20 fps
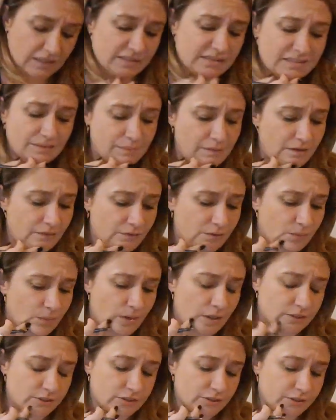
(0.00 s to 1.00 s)
Somehow they're
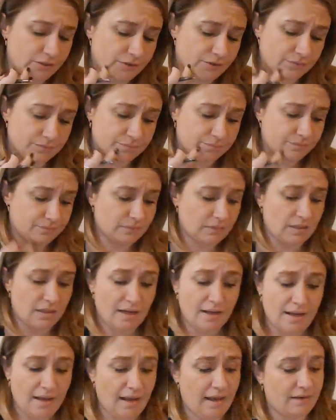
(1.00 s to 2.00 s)
watching you,
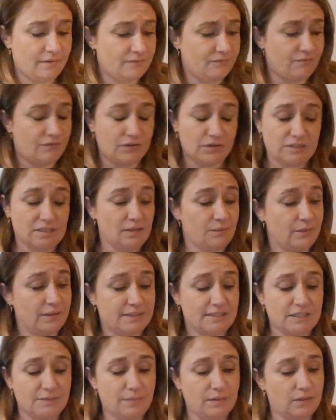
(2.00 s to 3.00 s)
and for some
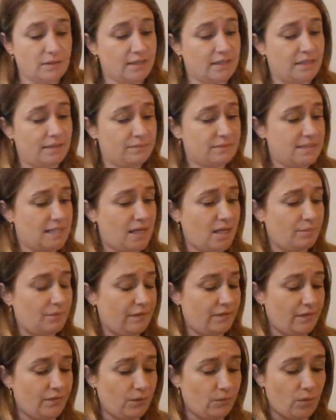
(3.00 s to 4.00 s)
reason Spirit keeps telling
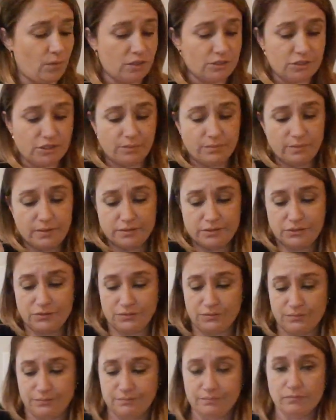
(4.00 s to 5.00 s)
me that they're watching me
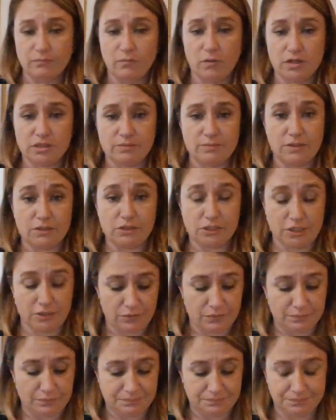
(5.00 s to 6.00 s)
too, watching my
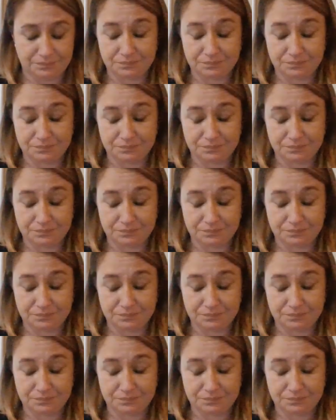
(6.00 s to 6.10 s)
channel.